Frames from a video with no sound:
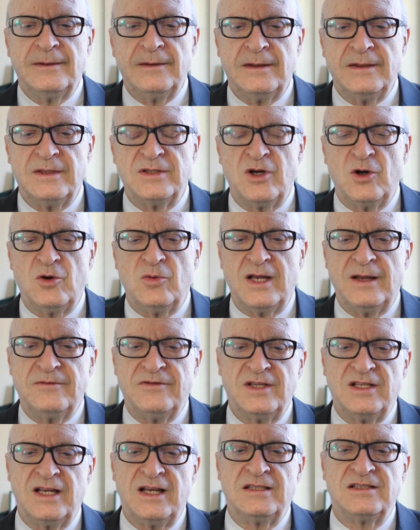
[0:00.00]
No
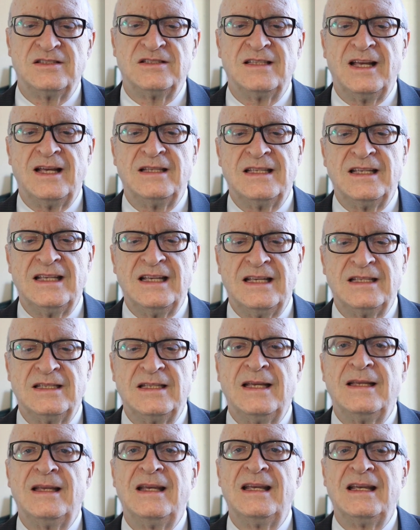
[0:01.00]
evidence that heat
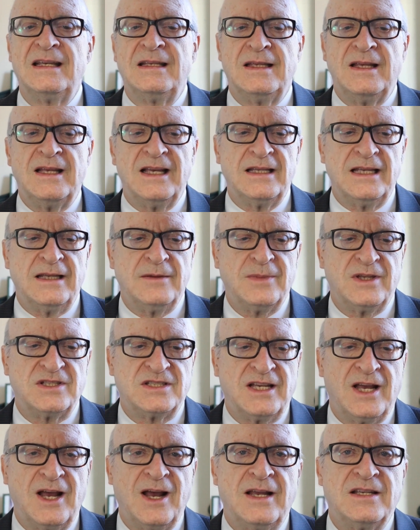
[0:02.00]
in heat cleaning
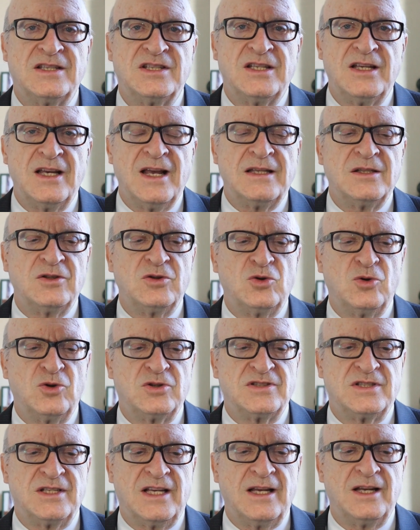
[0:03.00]
massage can
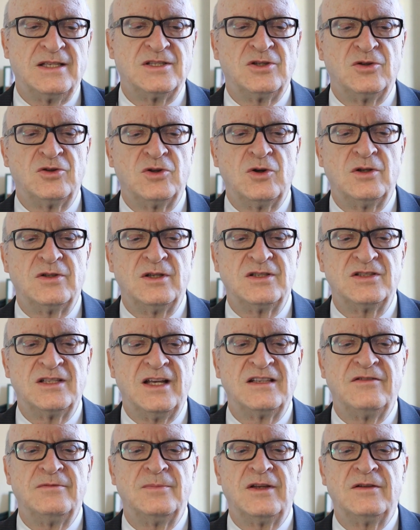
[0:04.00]
cause keratoconus
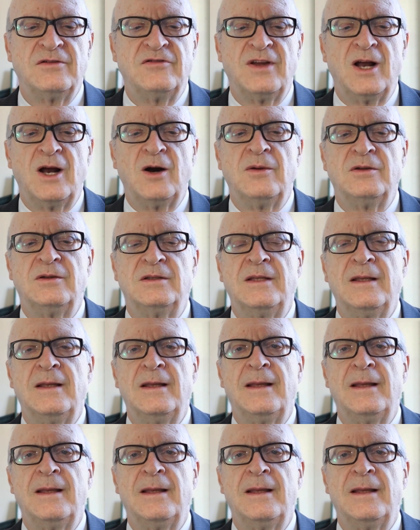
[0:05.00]
has been found.